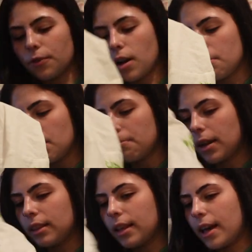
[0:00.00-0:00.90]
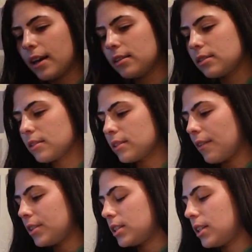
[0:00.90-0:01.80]
from my last
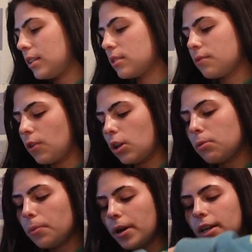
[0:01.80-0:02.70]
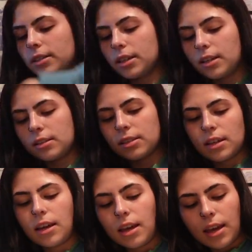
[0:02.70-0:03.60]
seventeenth volleyball practice,
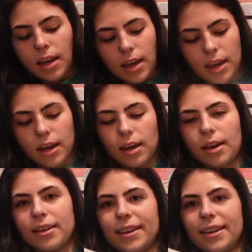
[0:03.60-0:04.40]
and